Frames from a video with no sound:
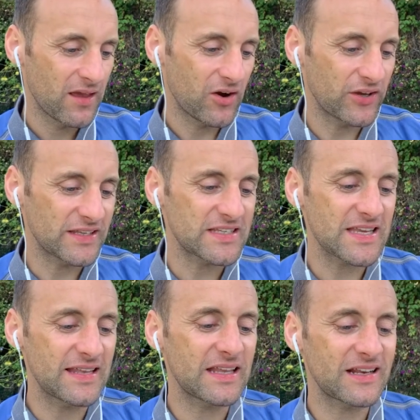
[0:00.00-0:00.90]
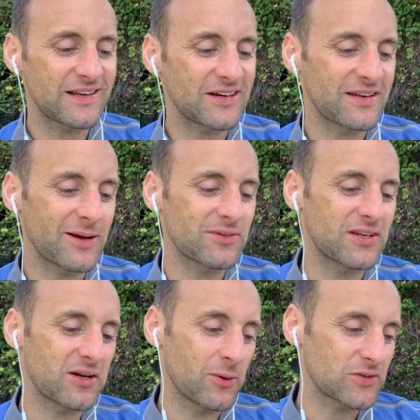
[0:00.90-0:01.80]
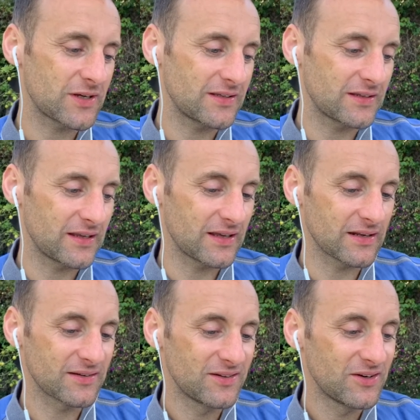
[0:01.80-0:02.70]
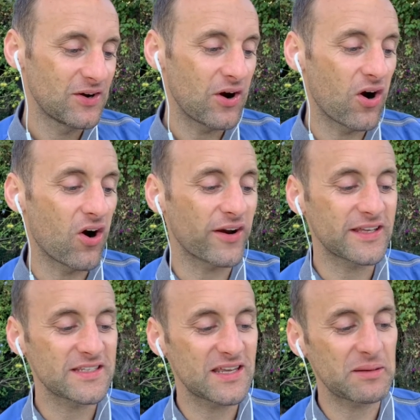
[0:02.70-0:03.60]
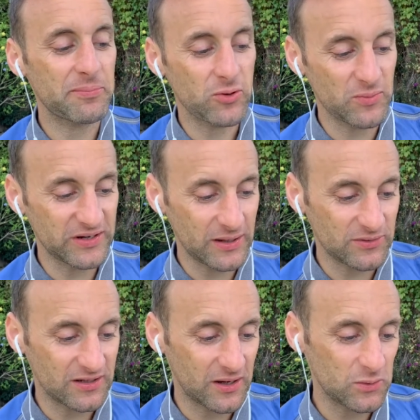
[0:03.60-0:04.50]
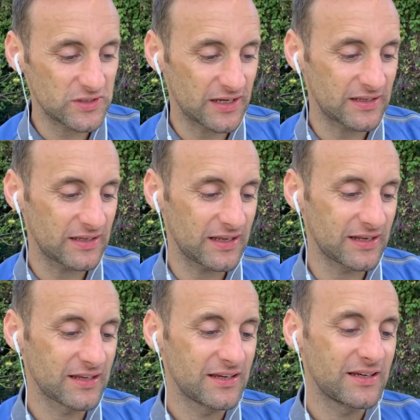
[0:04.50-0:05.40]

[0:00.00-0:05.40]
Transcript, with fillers: I can send the cleaner down to negotiate the deal, or I can send the plumber down to negotiate the deal.